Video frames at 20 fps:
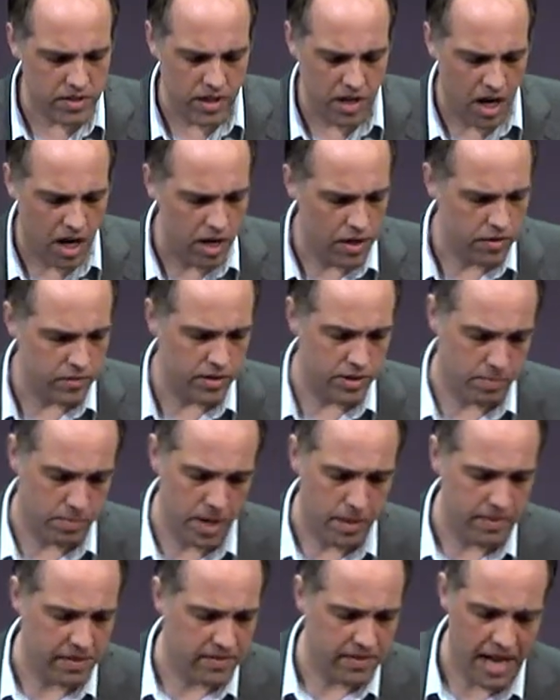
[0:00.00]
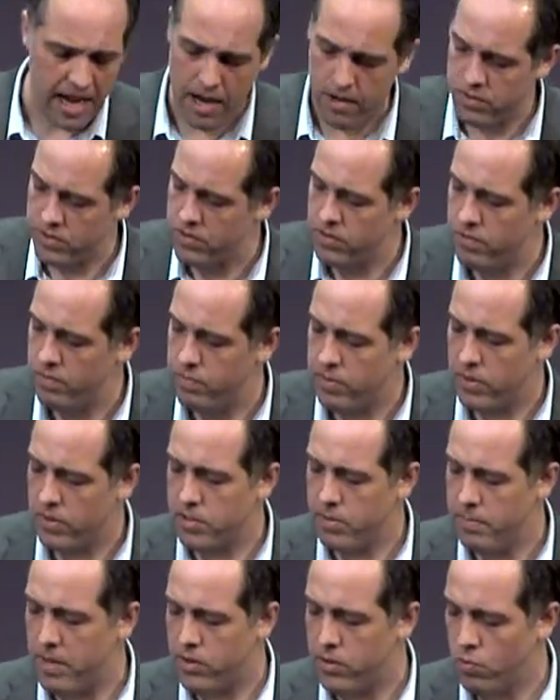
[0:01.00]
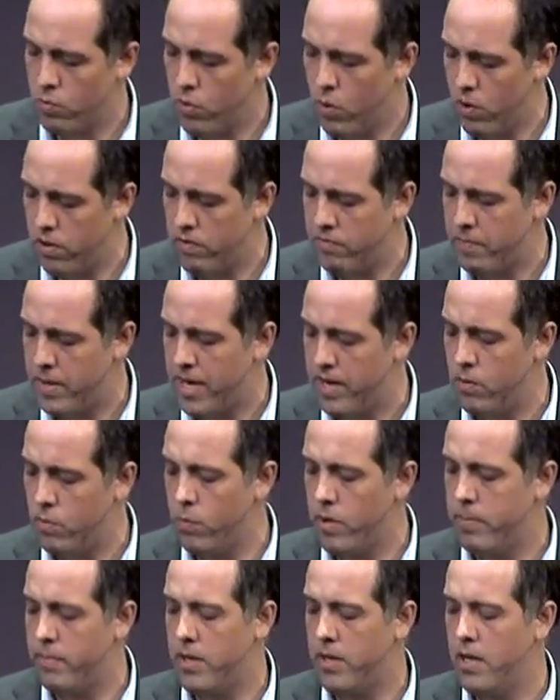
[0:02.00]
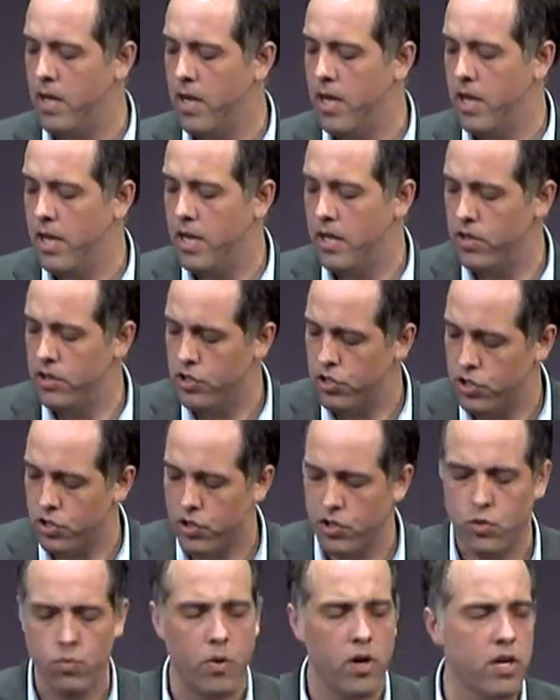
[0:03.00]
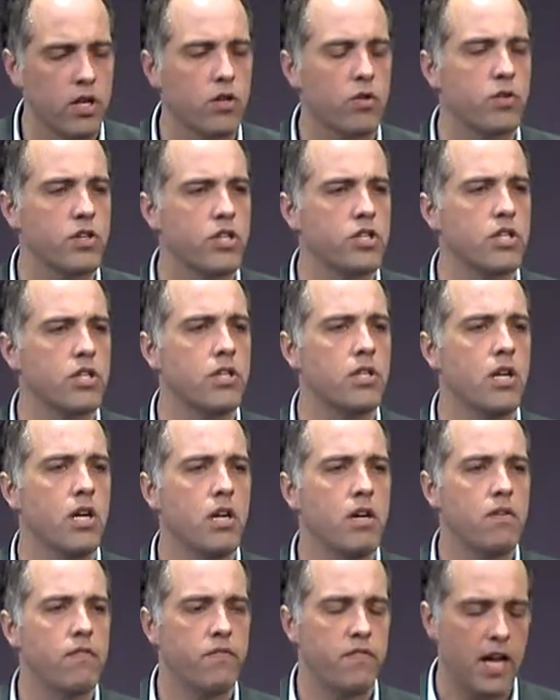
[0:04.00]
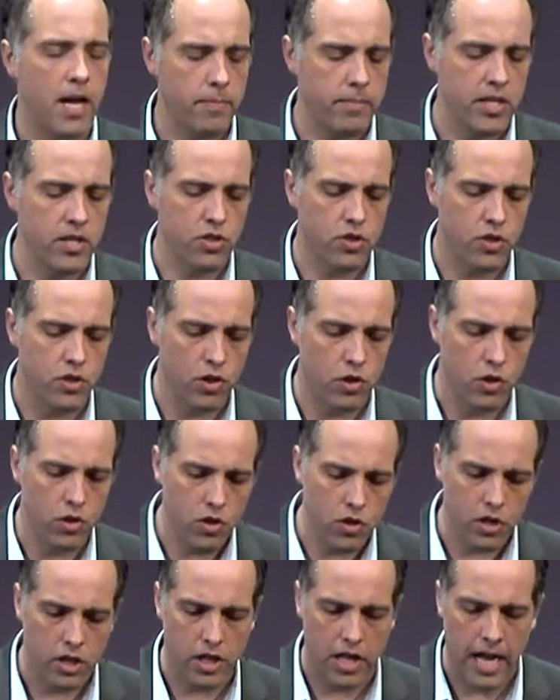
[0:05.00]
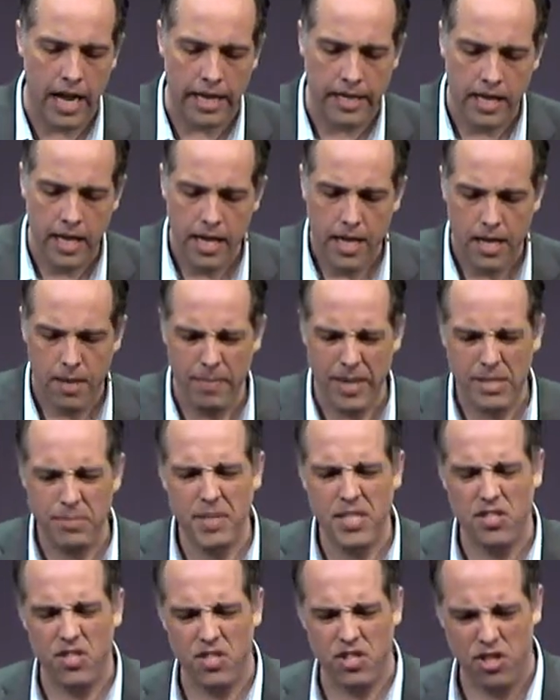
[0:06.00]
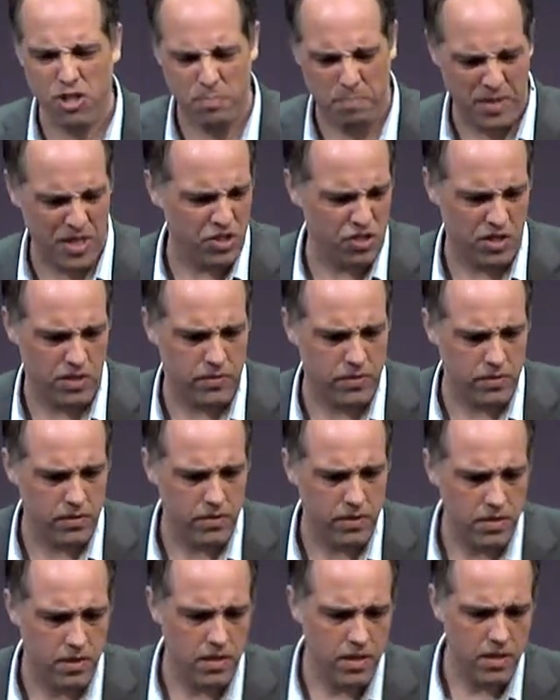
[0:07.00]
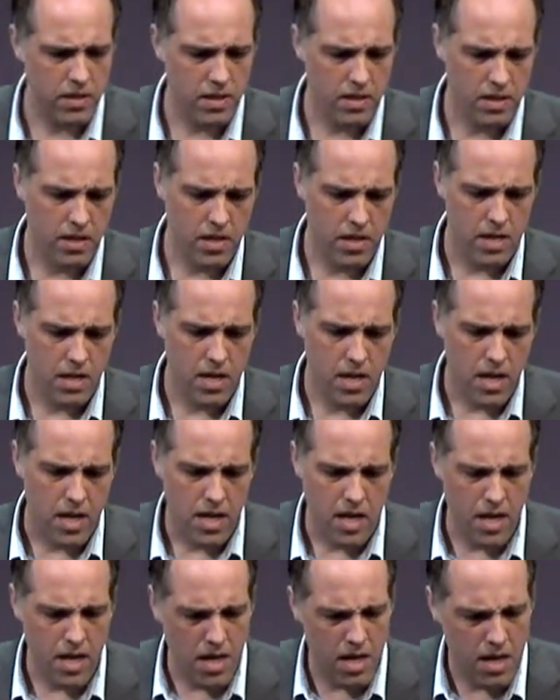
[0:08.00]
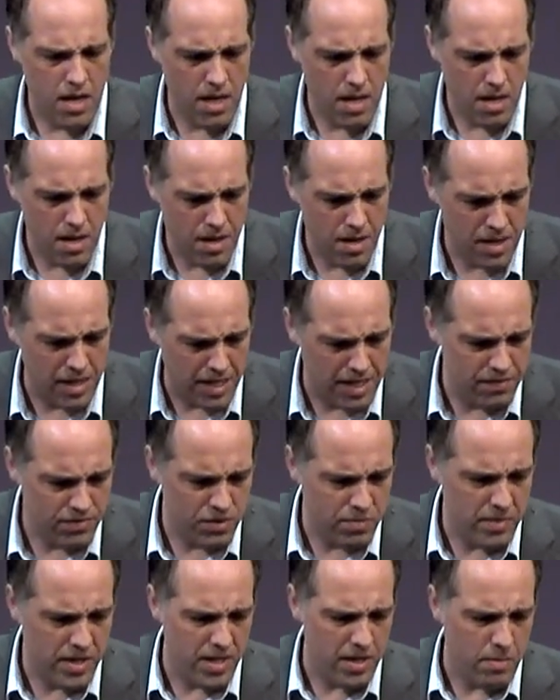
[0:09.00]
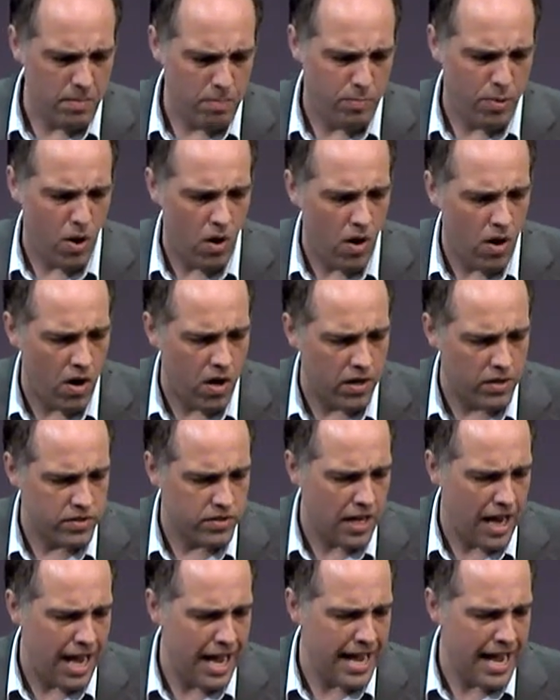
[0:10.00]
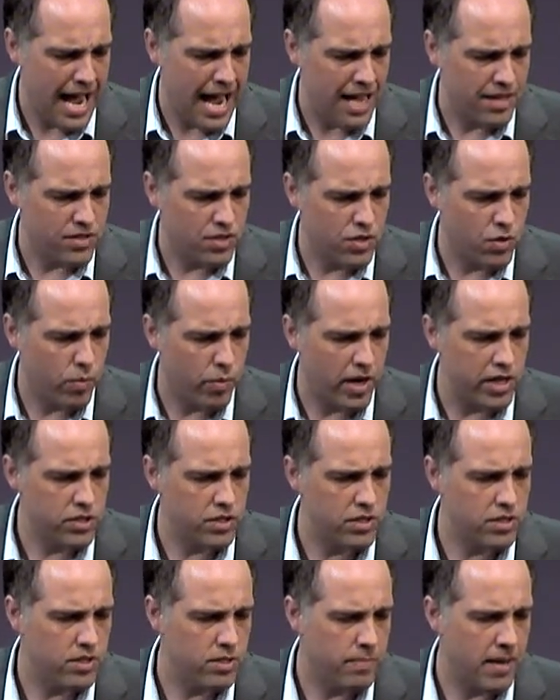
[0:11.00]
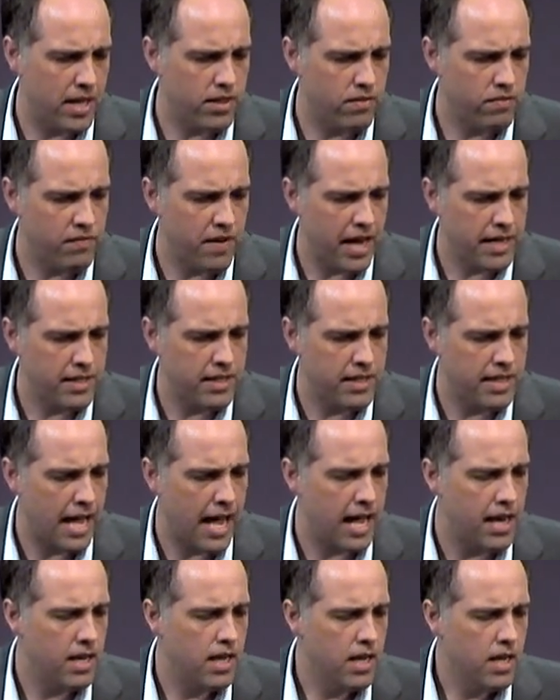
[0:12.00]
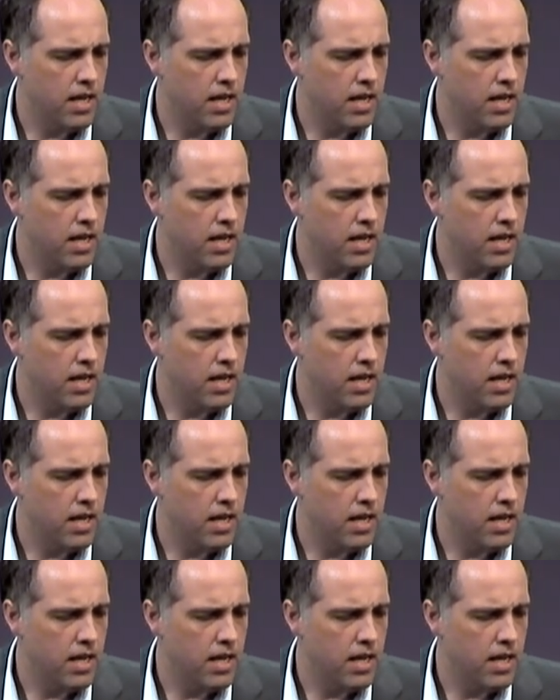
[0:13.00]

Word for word: and hundreds, probably thousands of books about the role of men and women in the church, what a Christian family should look like, it makes me suspicious. It, it, it gives me pause. I ask questions about the fact that that